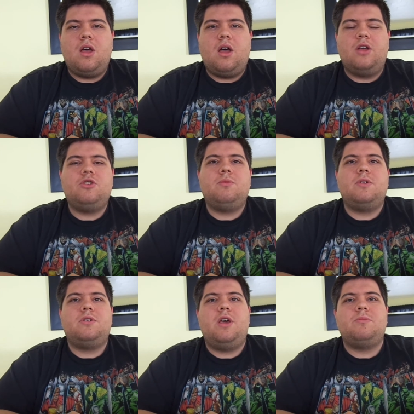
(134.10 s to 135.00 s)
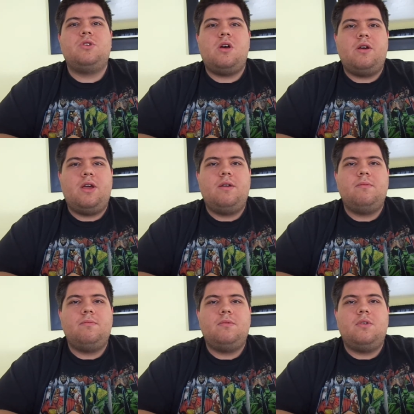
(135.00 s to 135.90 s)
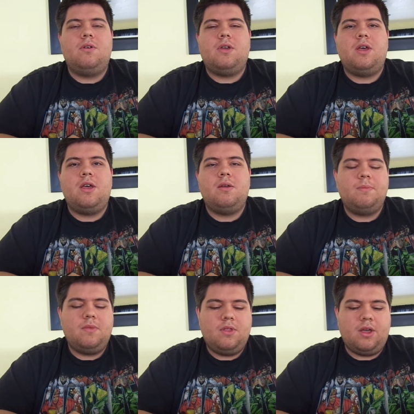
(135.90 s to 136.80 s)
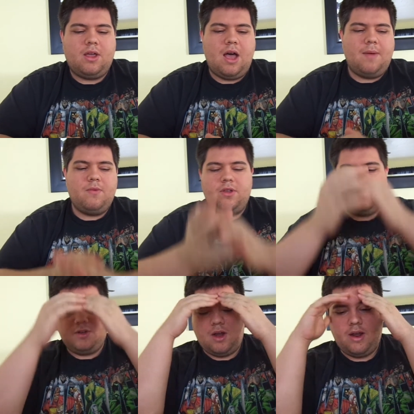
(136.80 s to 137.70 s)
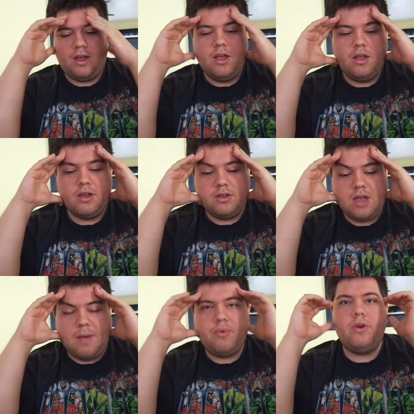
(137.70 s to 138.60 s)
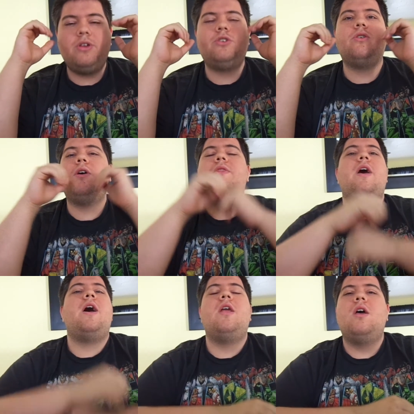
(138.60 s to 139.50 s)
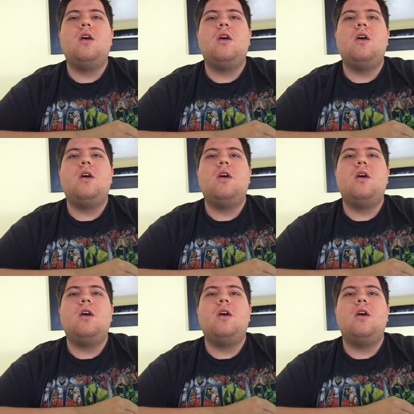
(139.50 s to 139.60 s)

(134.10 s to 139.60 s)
I just want to say I'm sorry okay like I'm really sorry because I'm pretty sure that